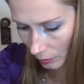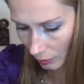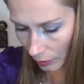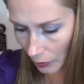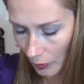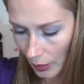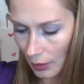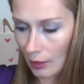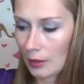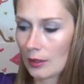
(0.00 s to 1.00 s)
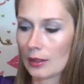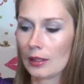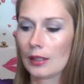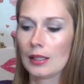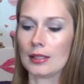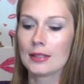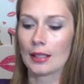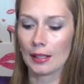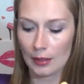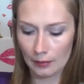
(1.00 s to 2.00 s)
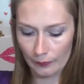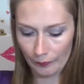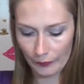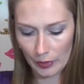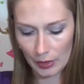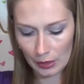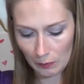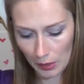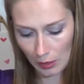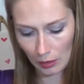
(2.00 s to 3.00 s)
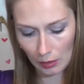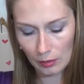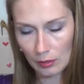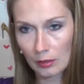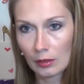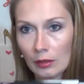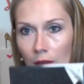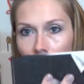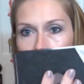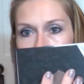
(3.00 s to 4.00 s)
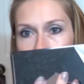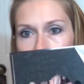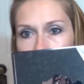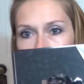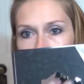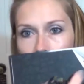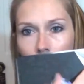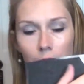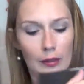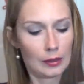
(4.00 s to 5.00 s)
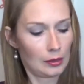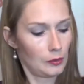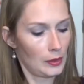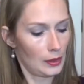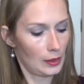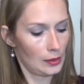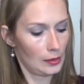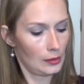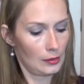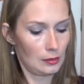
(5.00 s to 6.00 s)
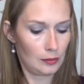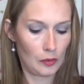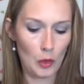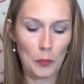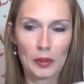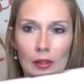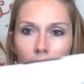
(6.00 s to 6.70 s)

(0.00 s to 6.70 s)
So, and then on the inside, you get the mirror right here, and then you open it